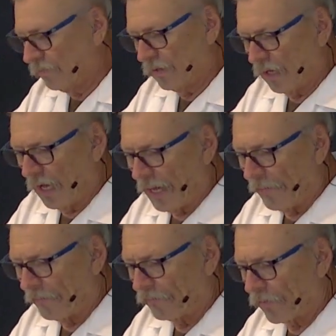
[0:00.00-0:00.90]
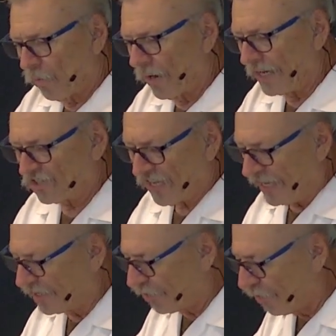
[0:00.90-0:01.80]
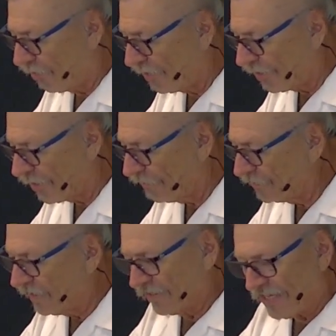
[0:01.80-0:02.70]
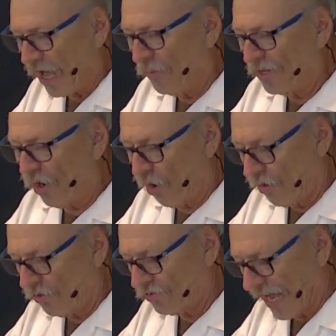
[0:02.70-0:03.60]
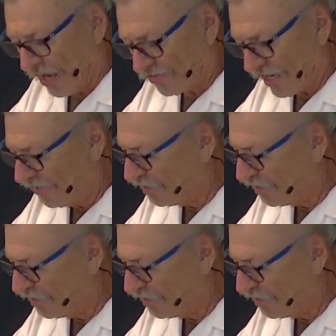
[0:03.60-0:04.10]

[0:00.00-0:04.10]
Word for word: uh, what I stated earlier tell me yours, I'll tell you